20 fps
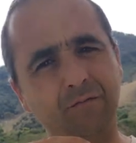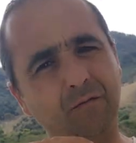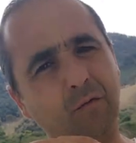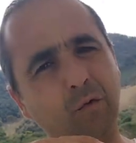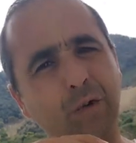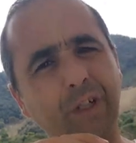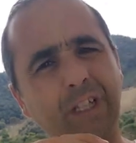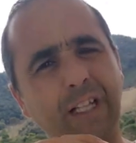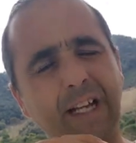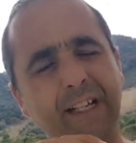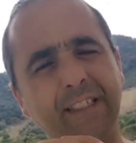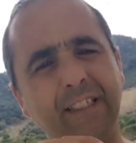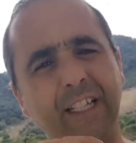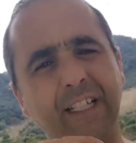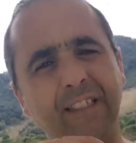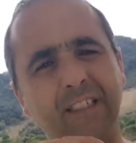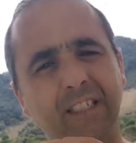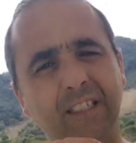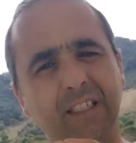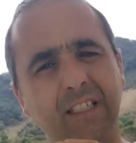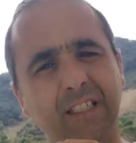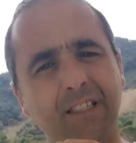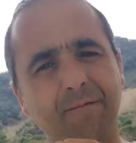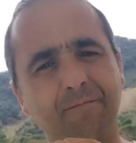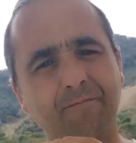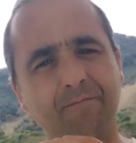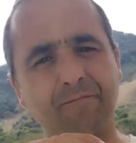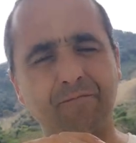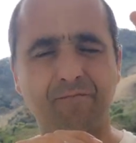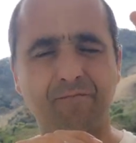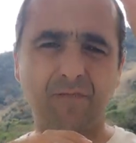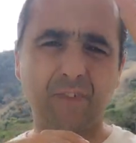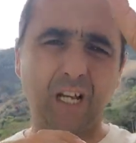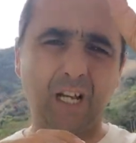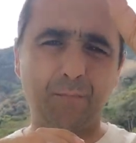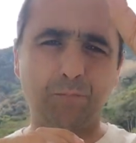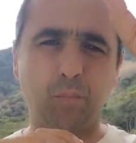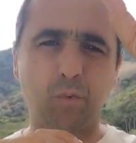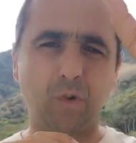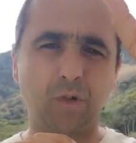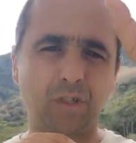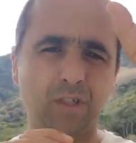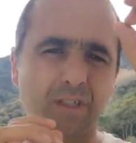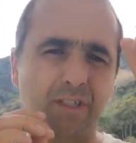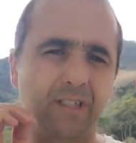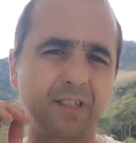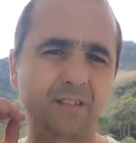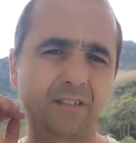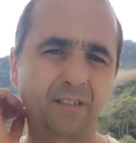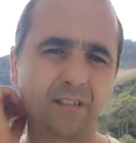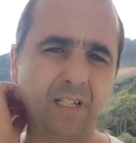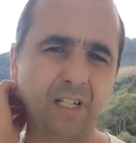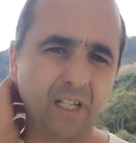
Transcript: real identity upwards.